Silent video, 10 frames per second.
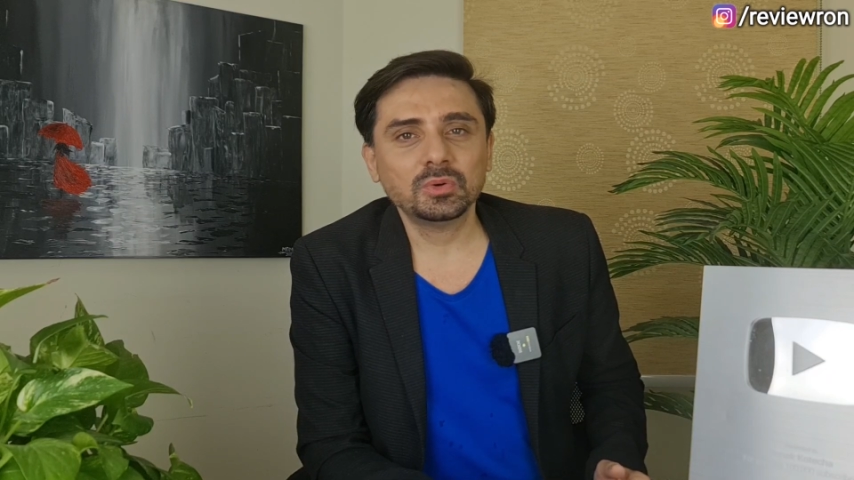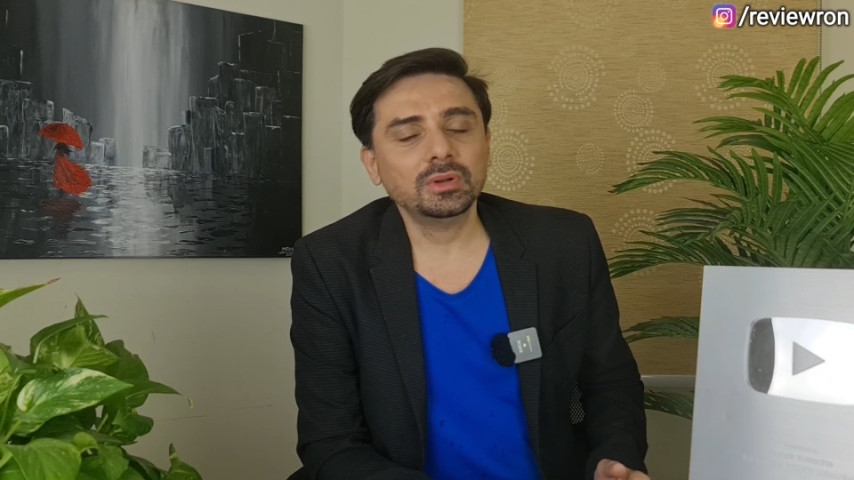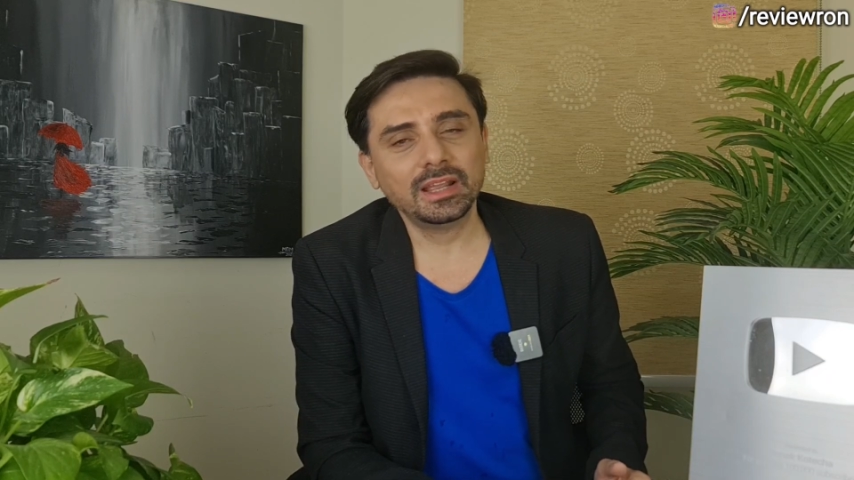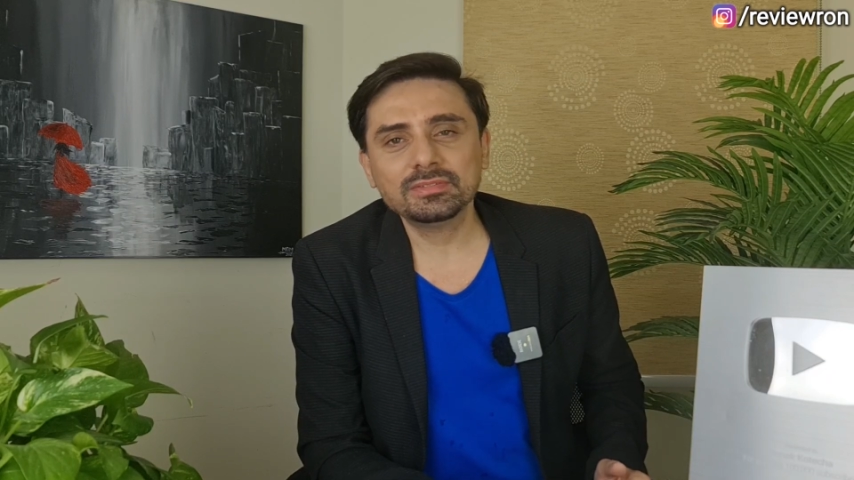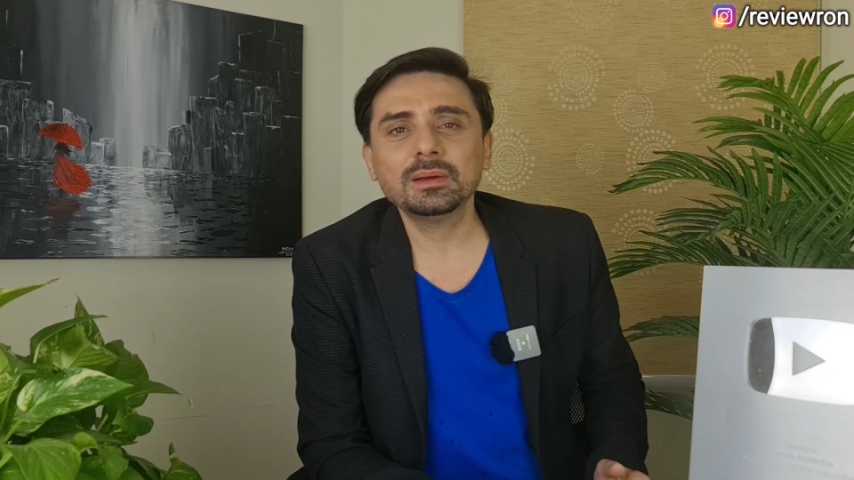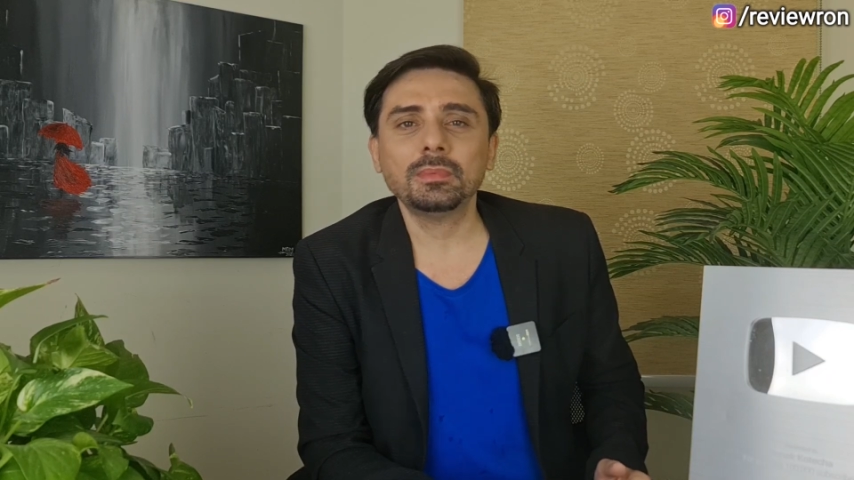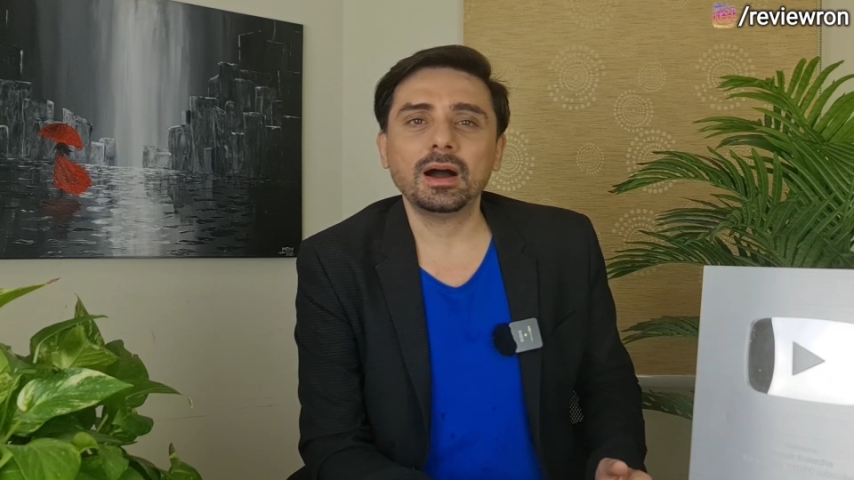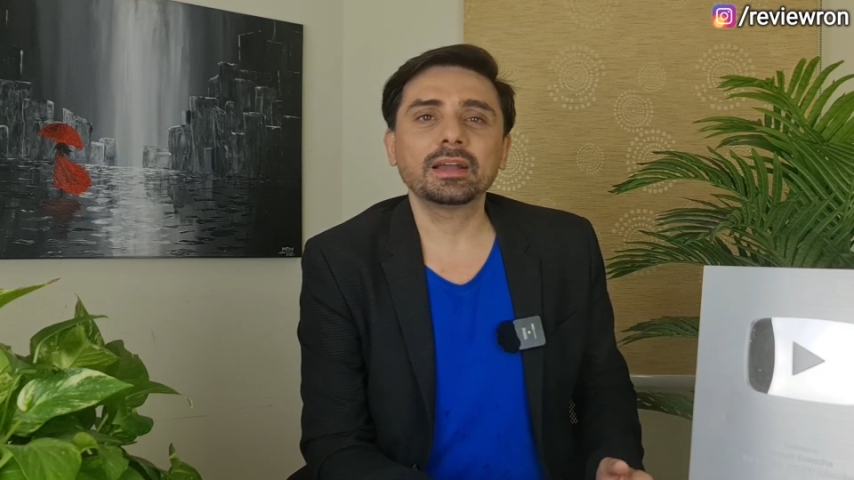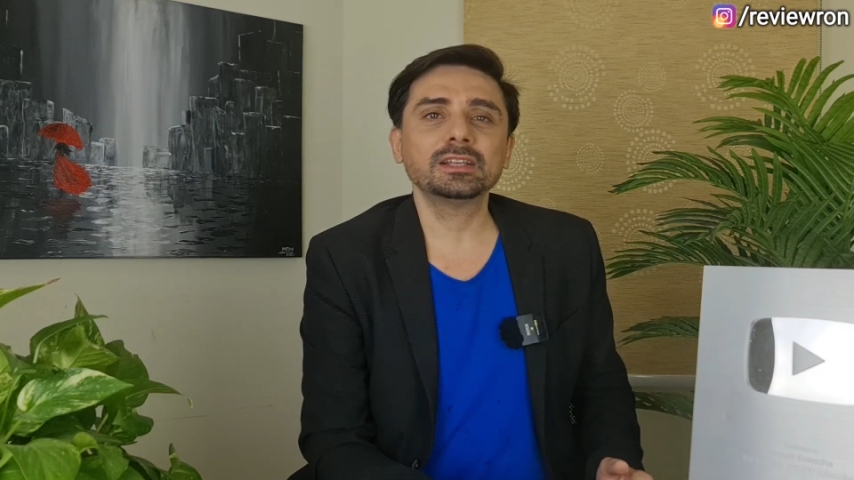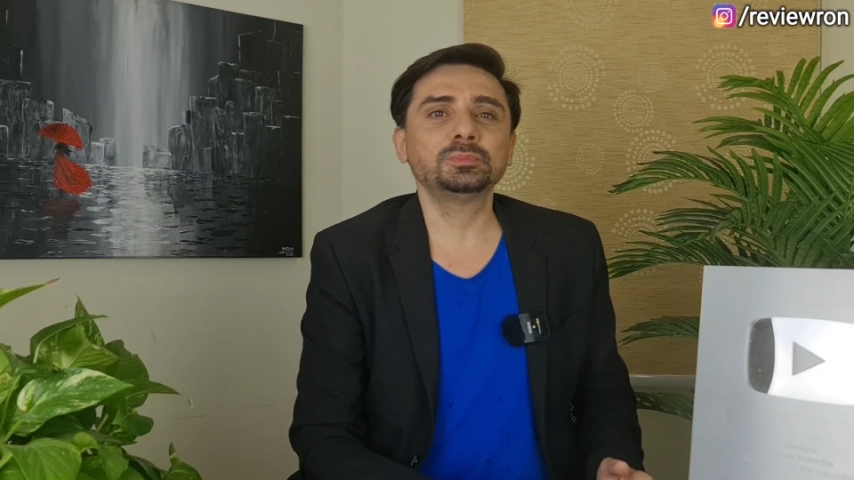who leaves a
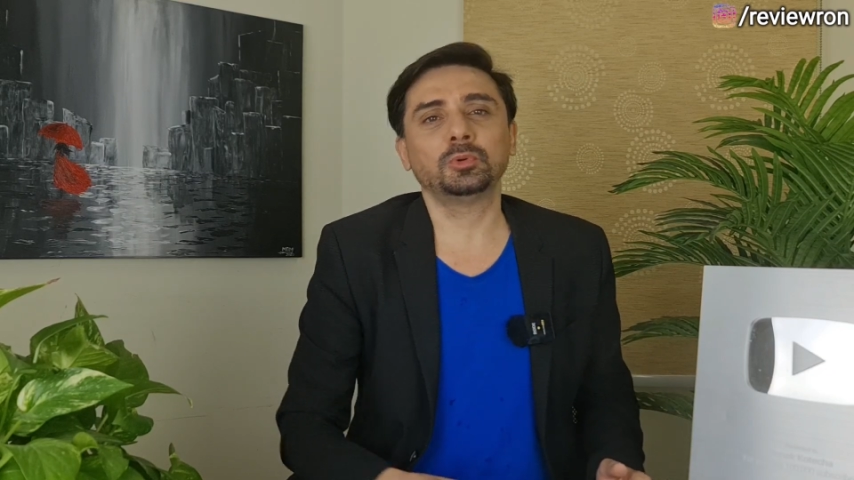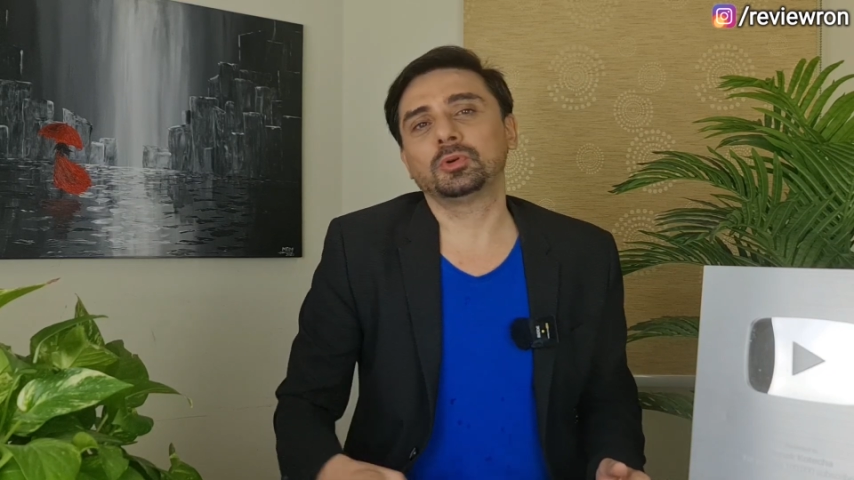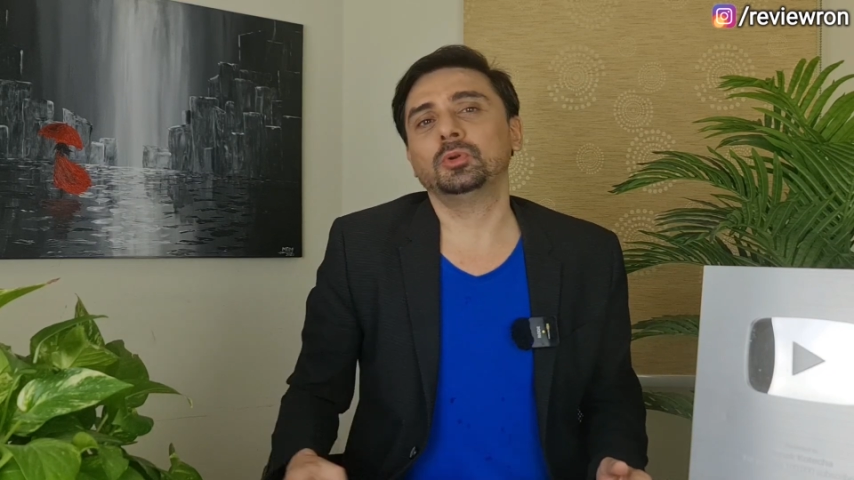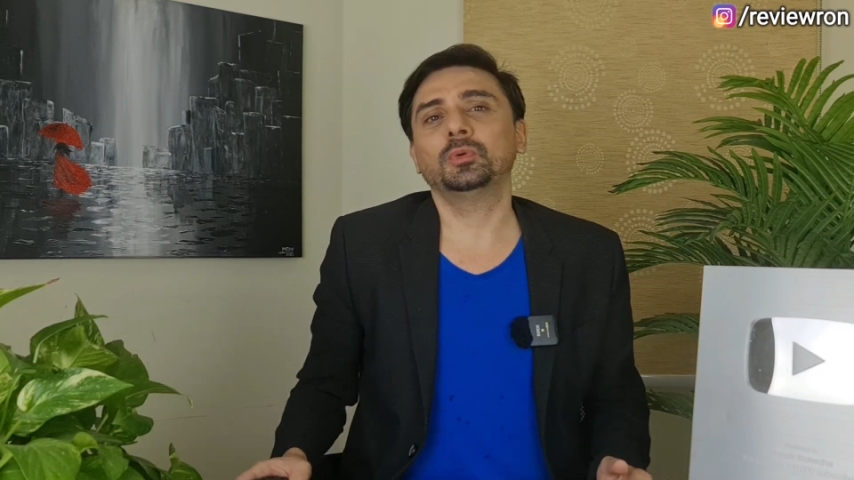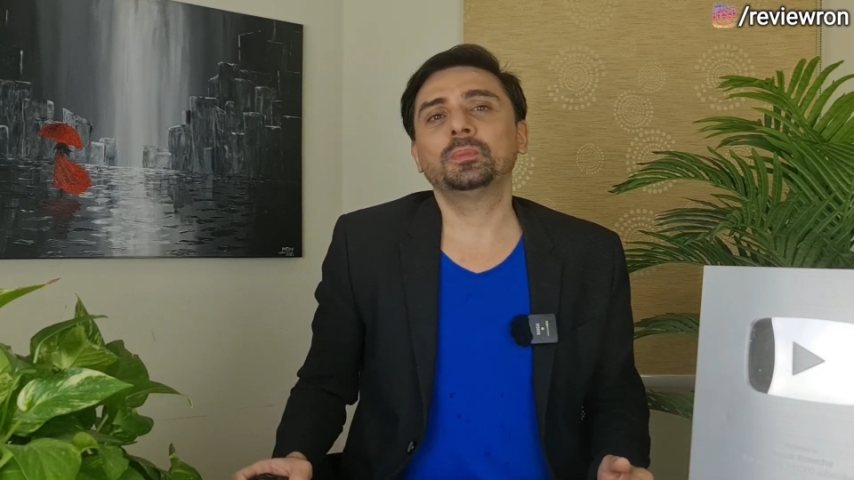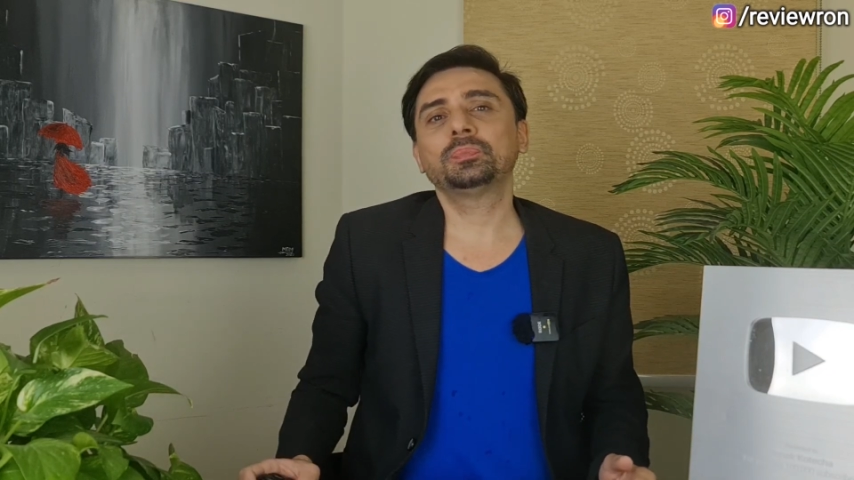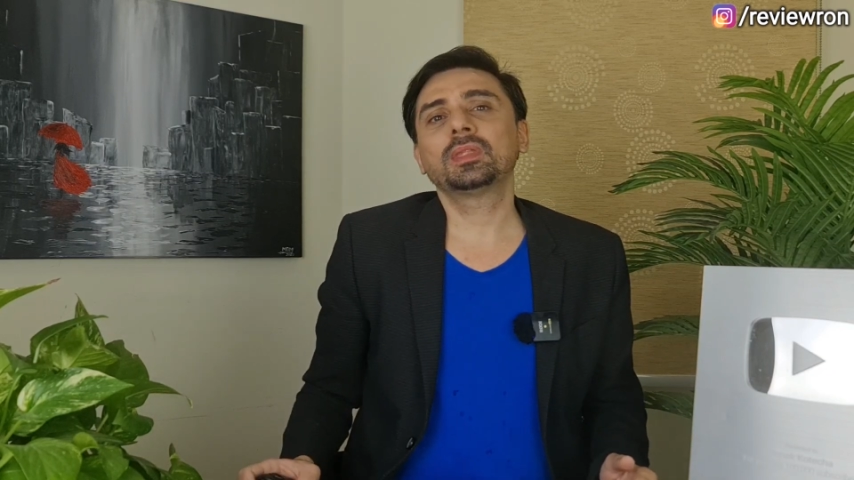mark as Potlu.